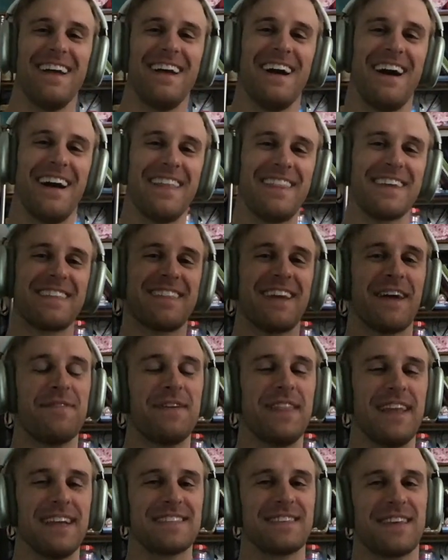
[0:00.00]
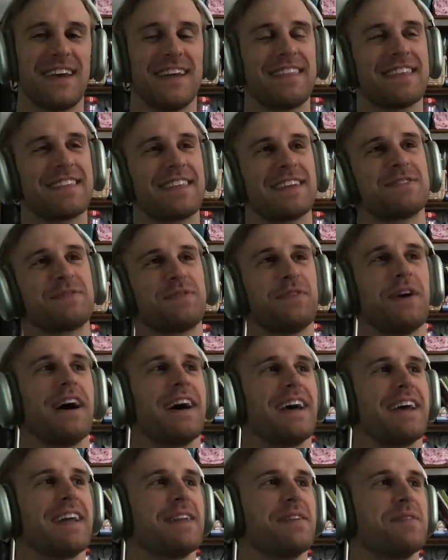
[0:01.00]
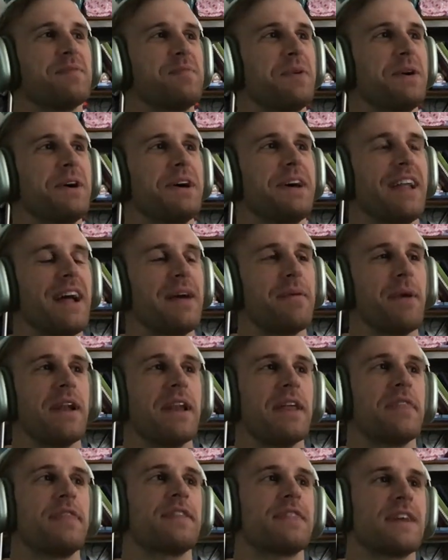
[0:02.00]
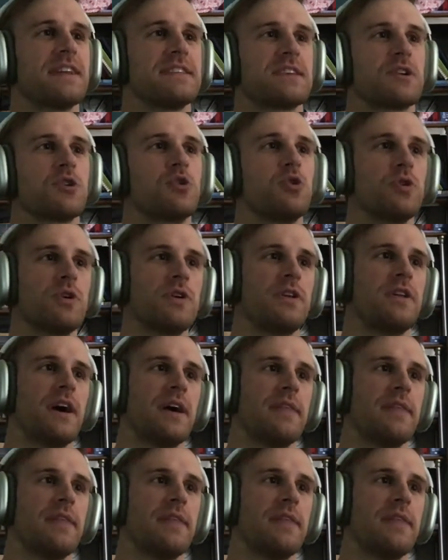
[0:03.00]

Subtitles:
I think that's fine, but I think that's a good.